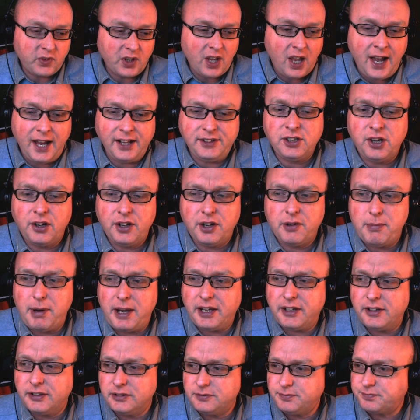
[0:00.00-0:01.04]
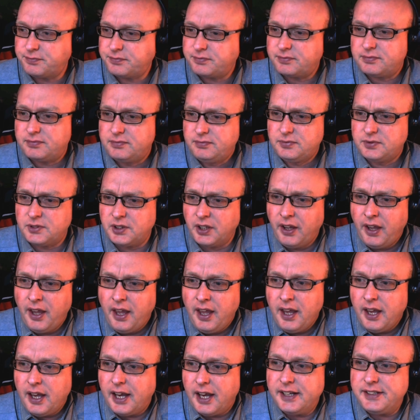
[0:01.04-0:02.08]
I had to kind of make
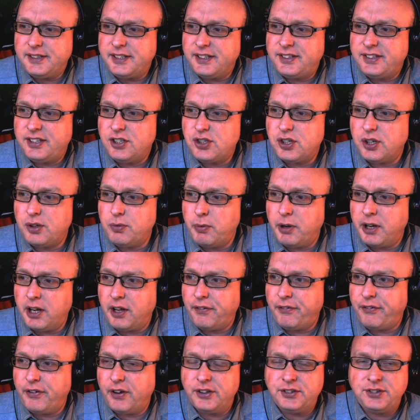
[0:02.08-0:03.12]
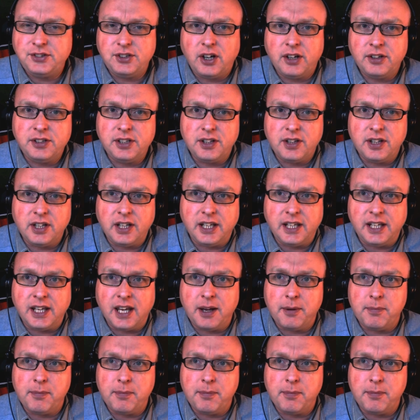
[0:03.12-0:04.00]
a decision when I first started the